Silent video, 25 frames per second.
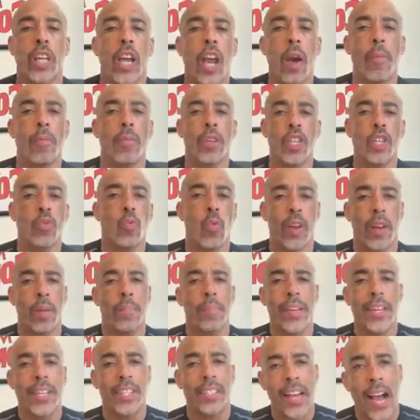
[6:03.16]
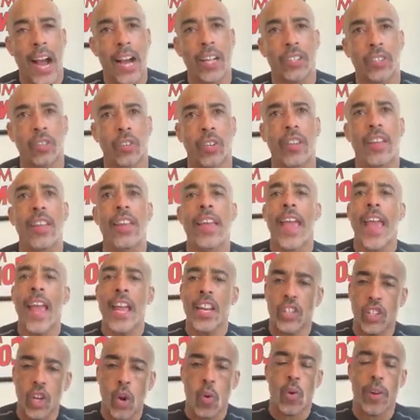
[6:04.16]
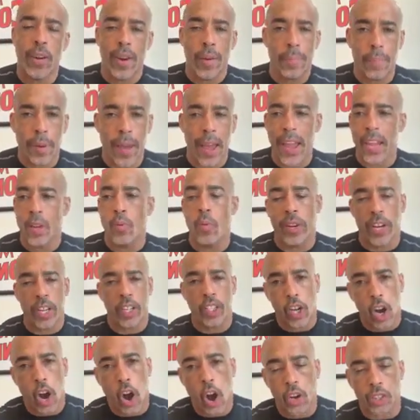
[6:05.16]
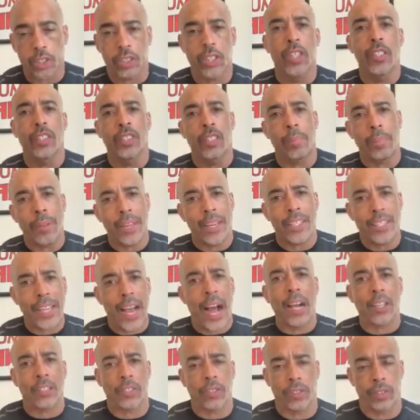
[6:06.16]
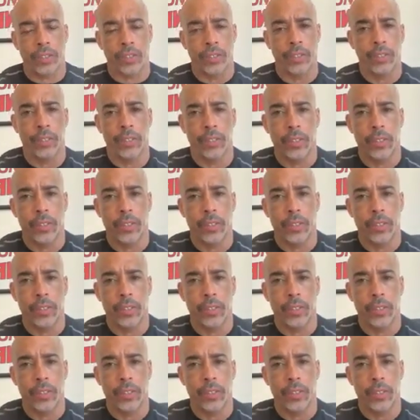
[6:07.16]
tell me you want to be a doctor and don't want to pay what it costs to be a doctor.